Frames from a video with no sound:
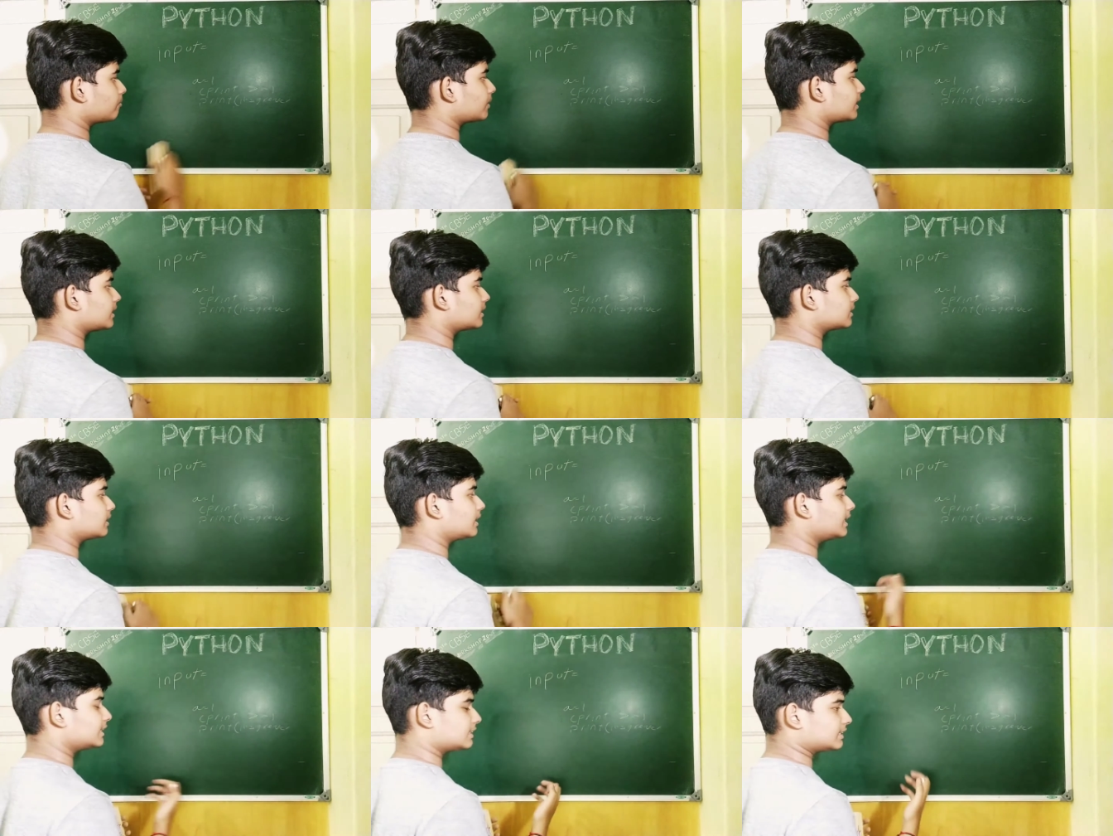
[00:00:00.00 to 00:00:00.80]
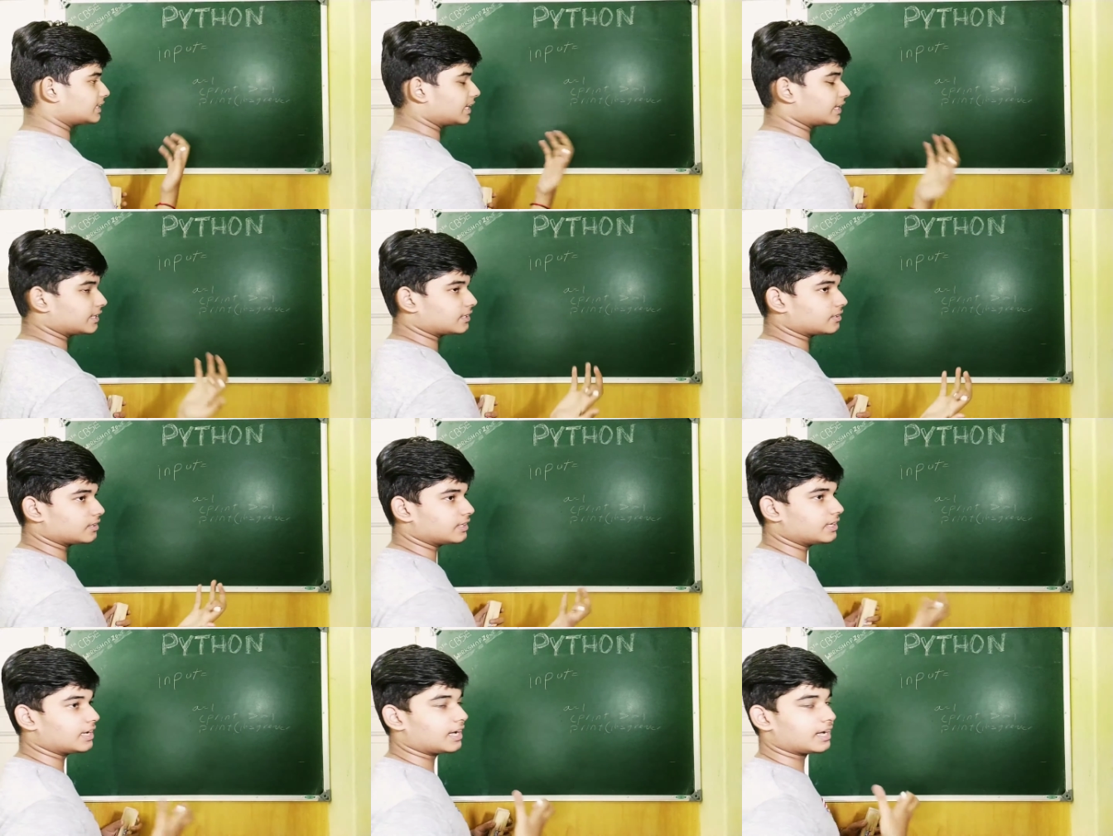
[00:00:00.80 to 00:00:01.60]
but let's take
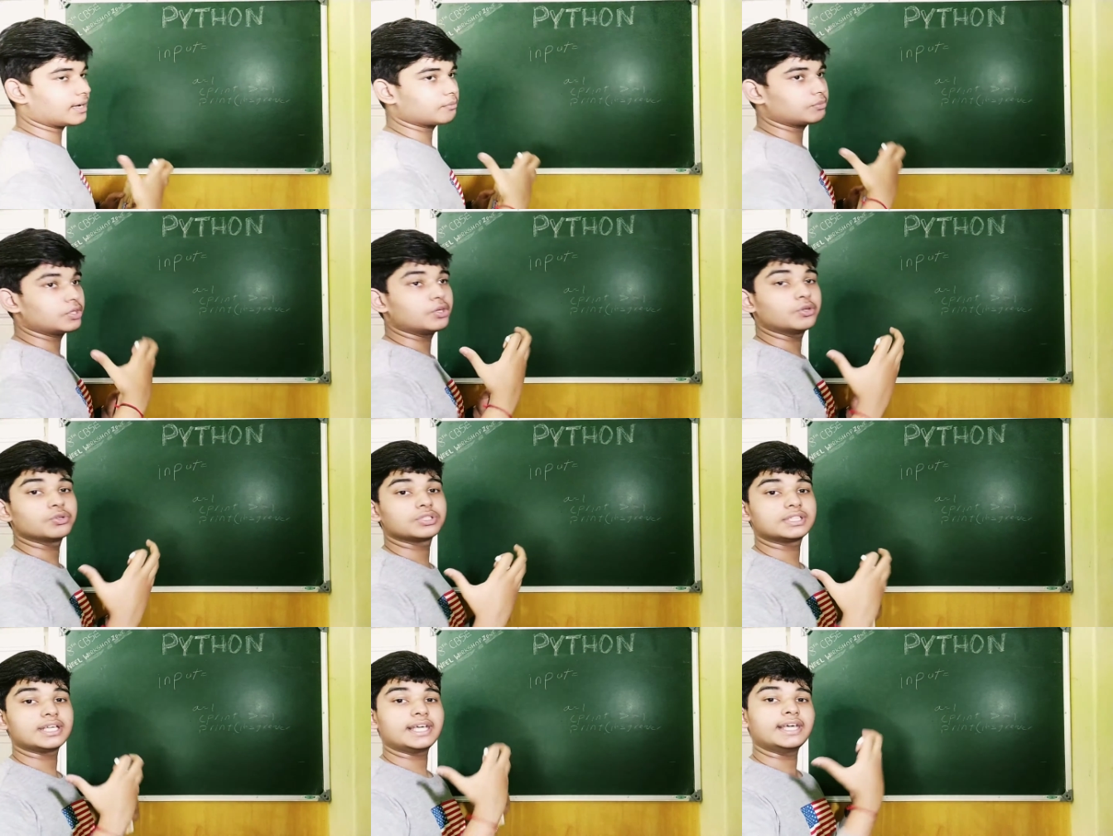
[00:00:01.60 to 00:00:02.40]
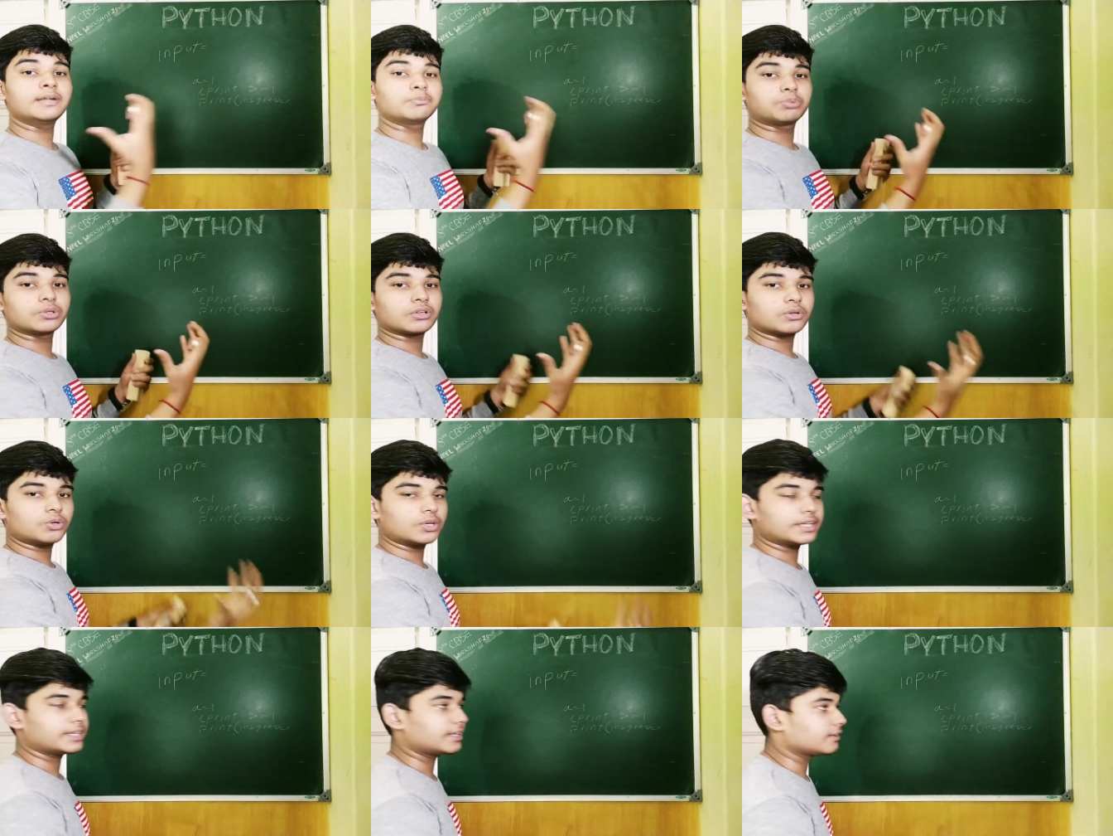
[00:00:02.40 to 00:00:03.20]
you use the input
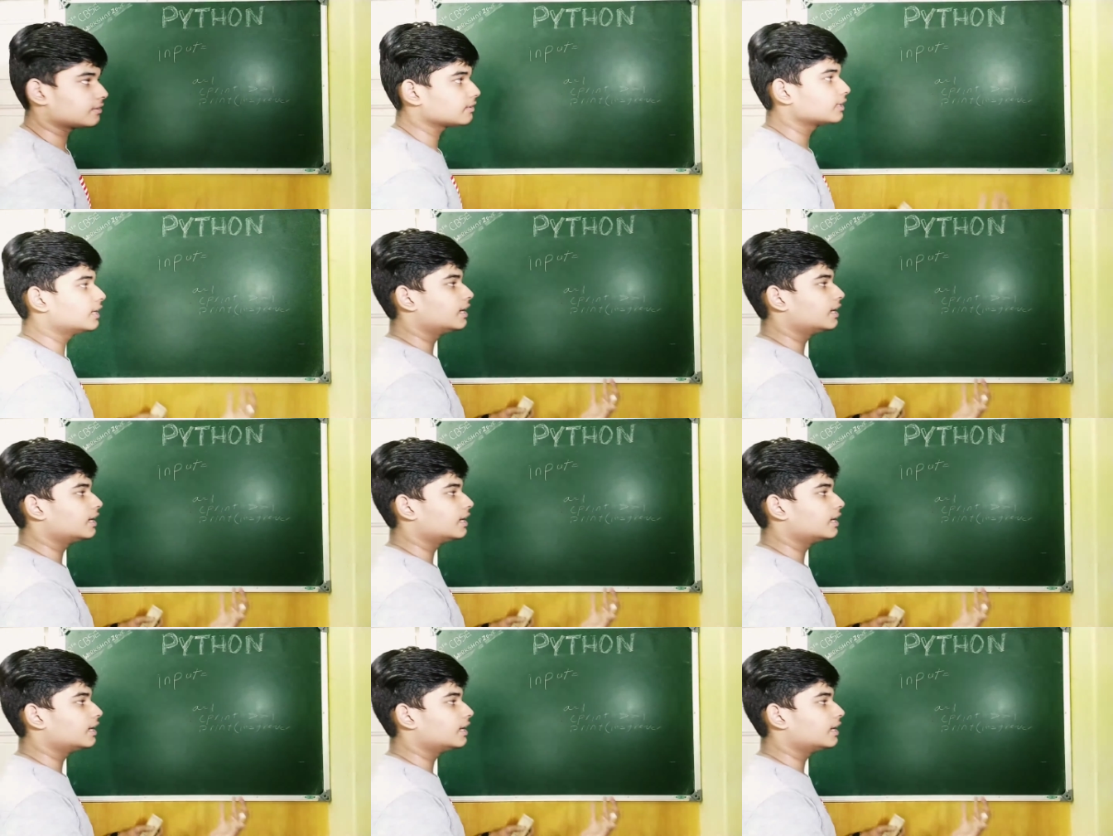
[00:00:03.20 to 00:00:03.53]
code in it.